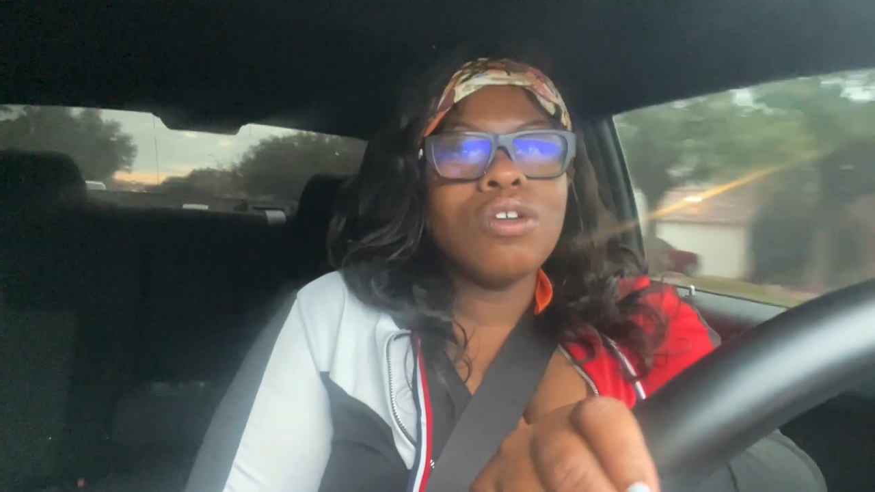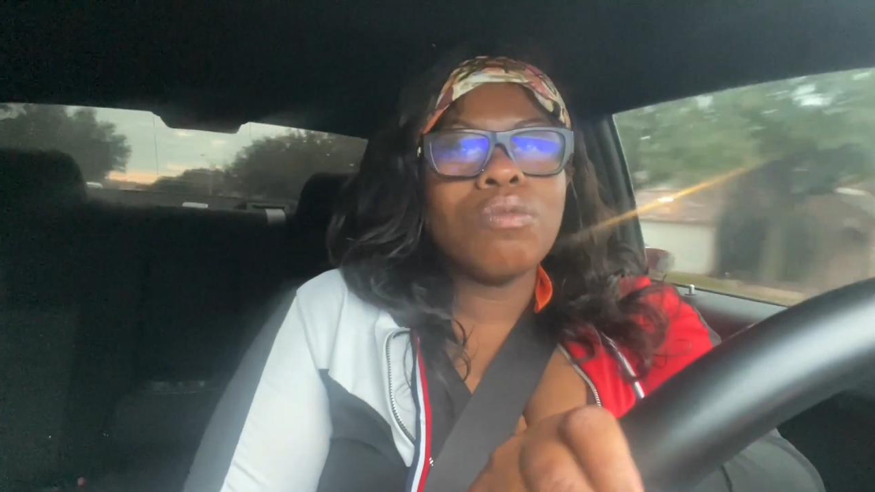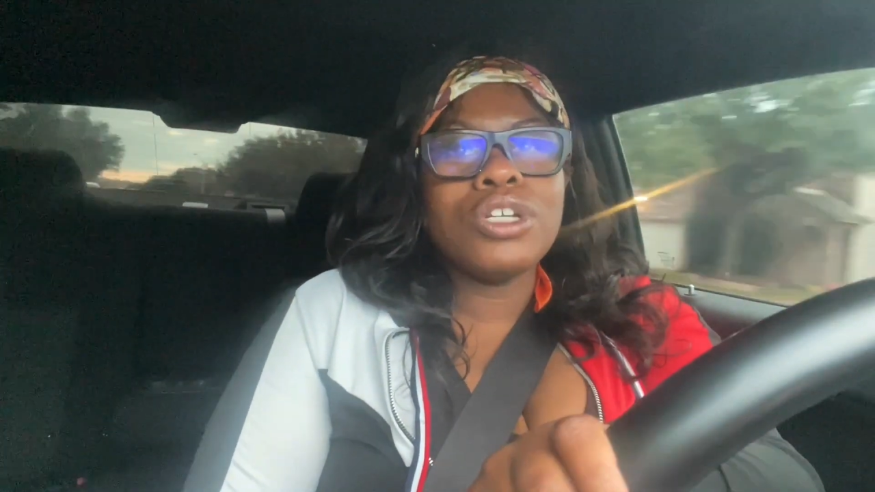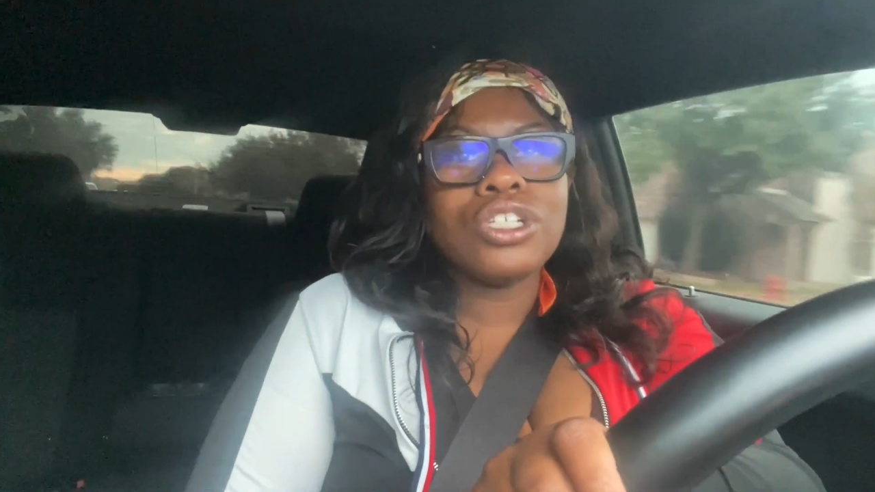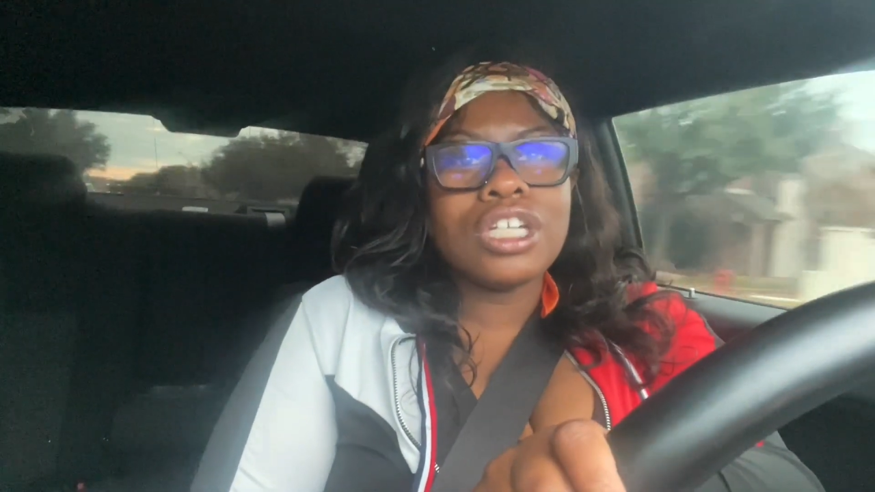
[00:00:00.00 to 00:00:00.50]

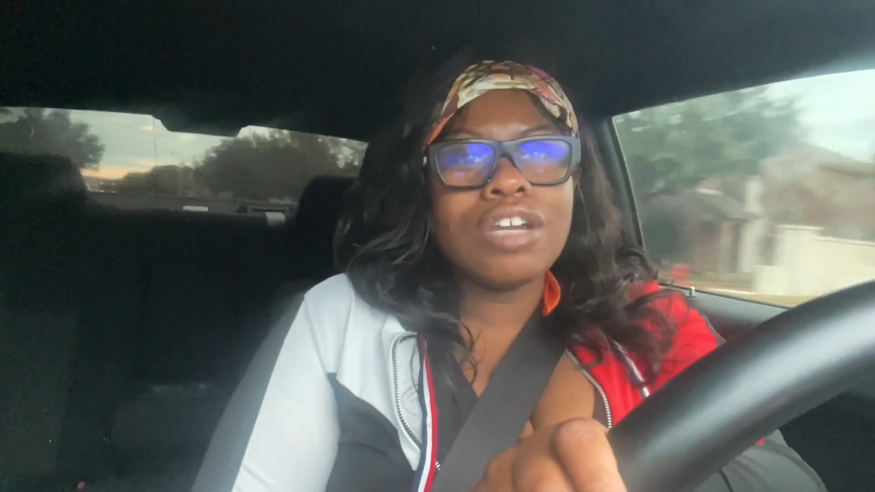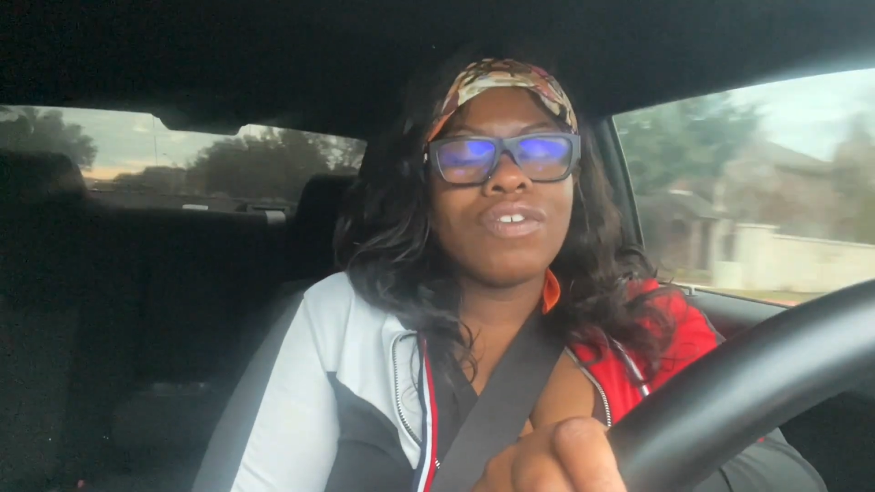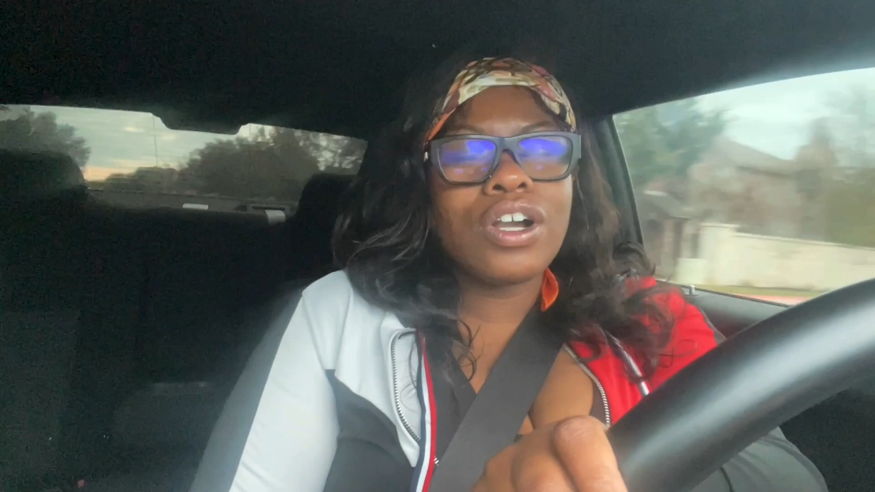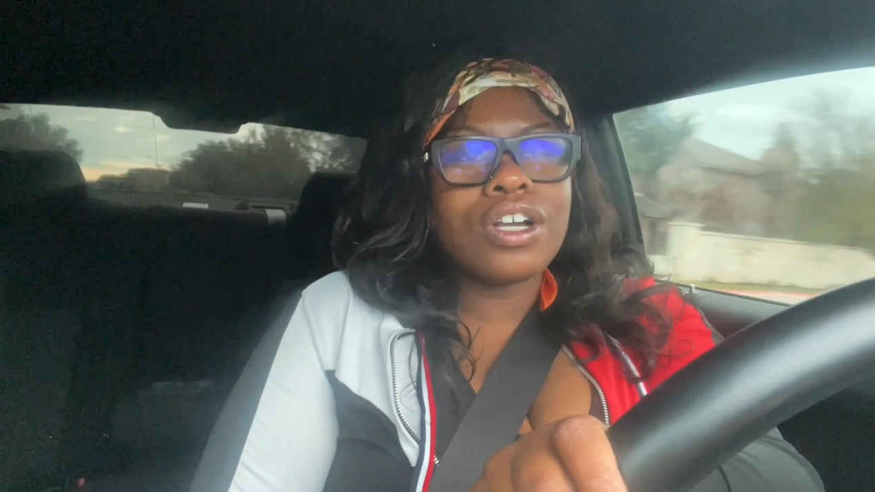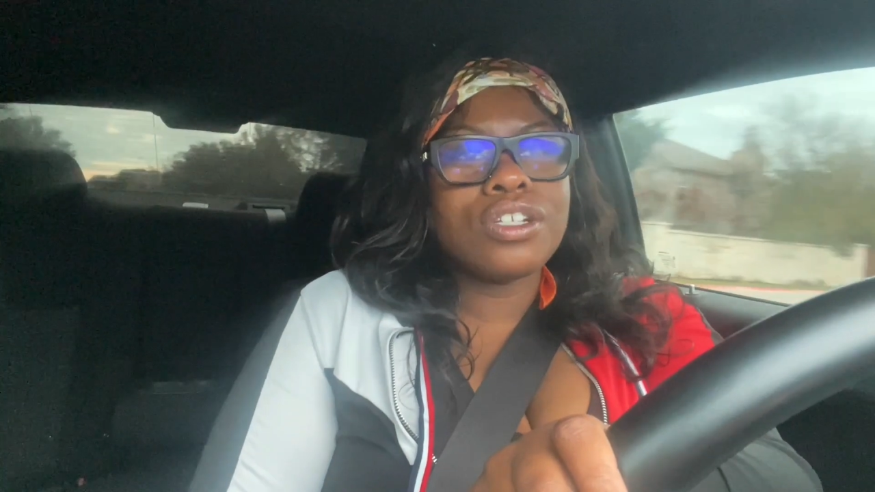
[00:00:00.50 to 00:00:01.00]
We should give
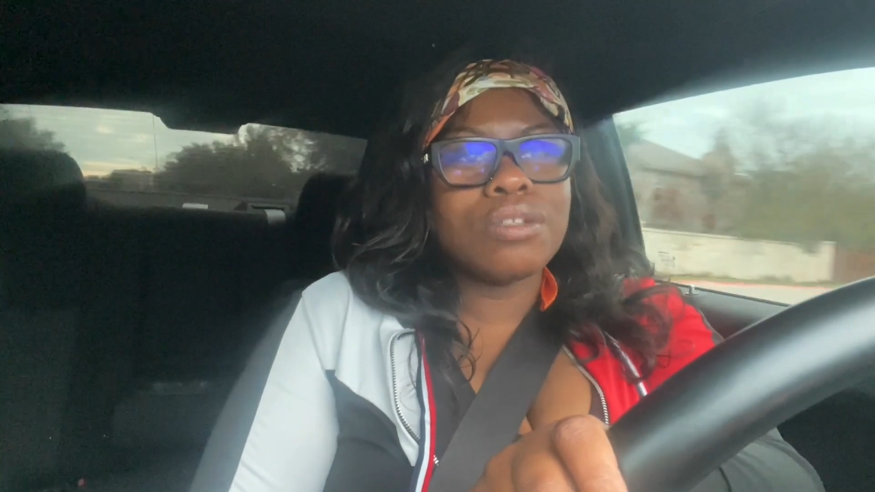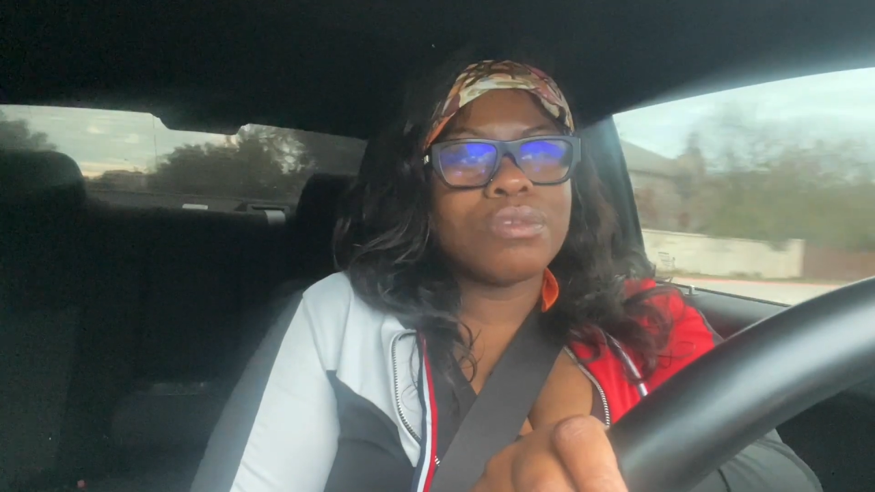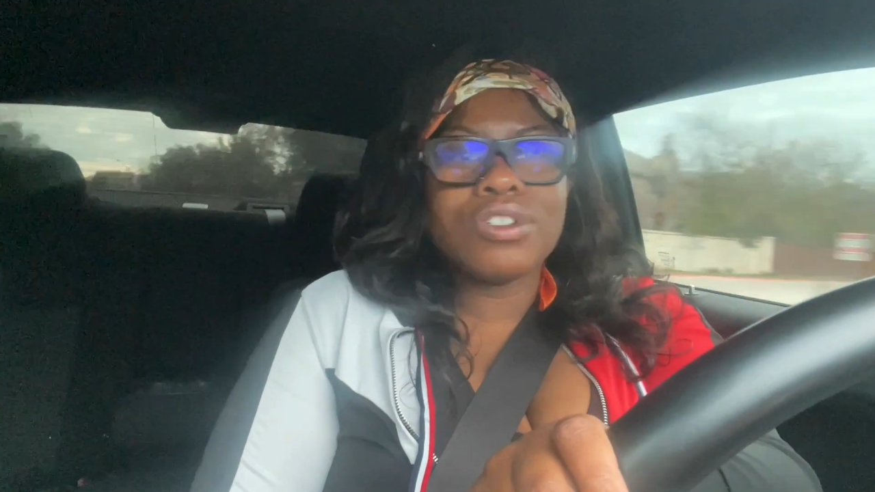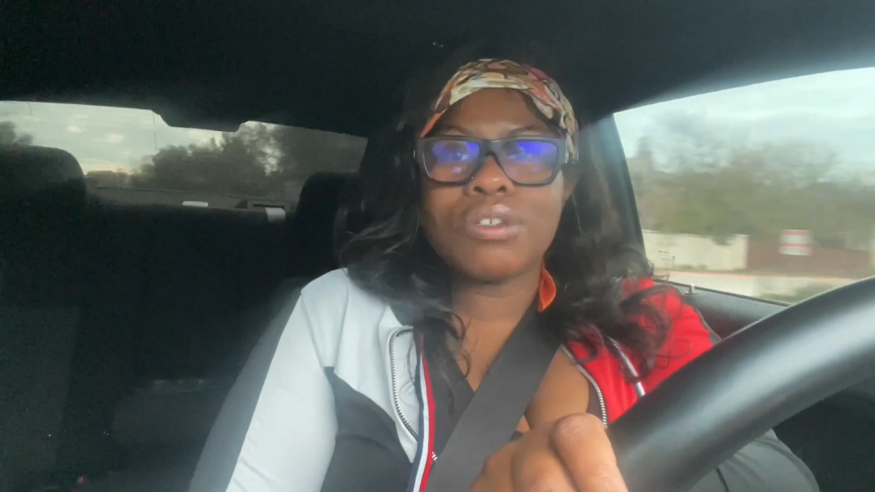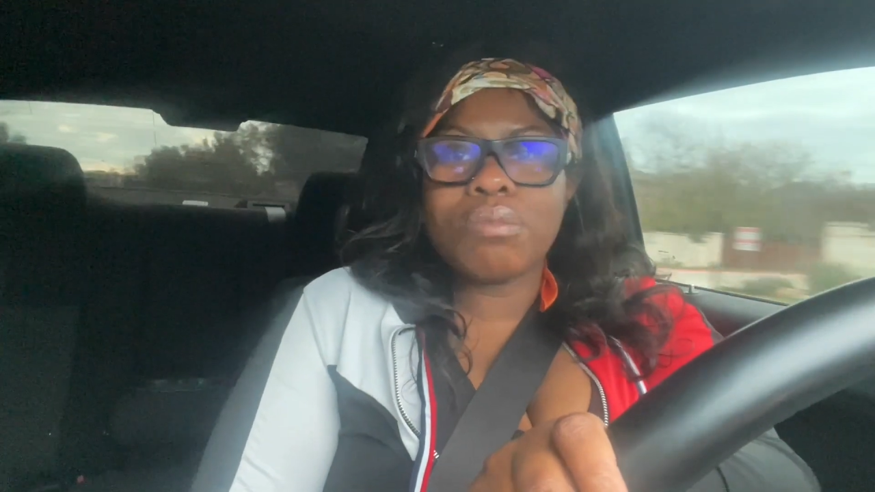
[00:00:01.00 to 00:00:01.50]
our
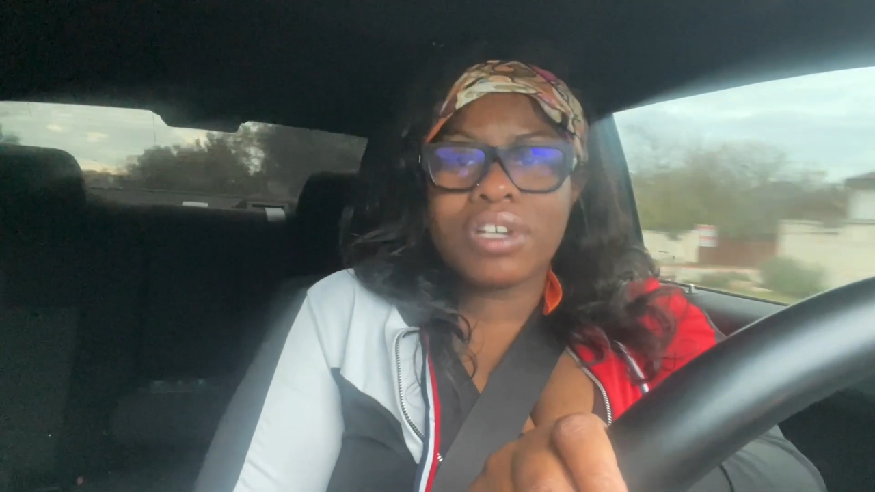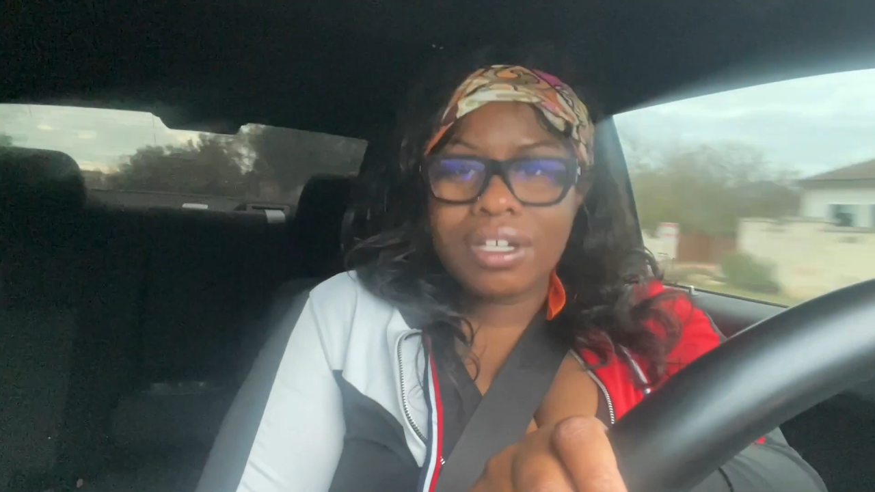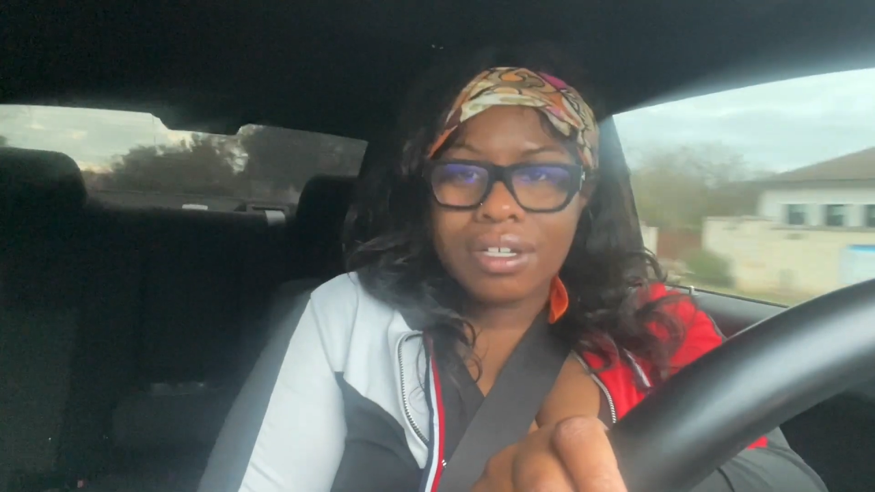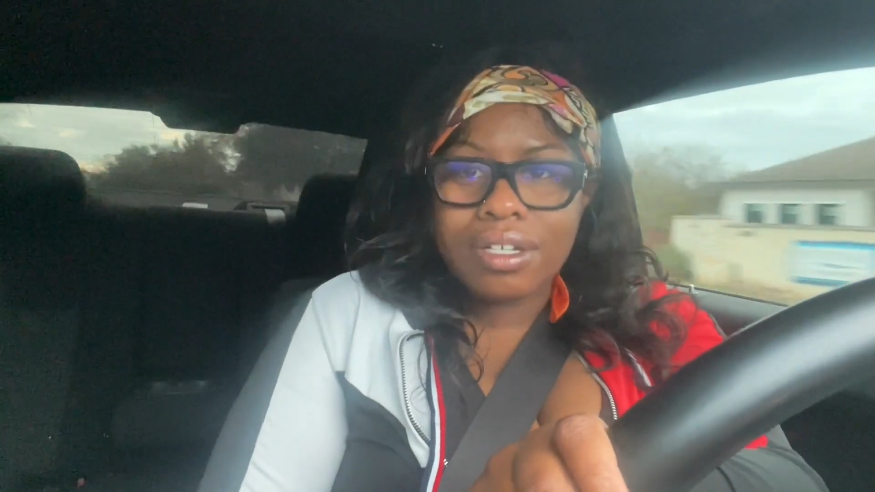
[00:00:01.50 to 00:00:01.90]
customers a break.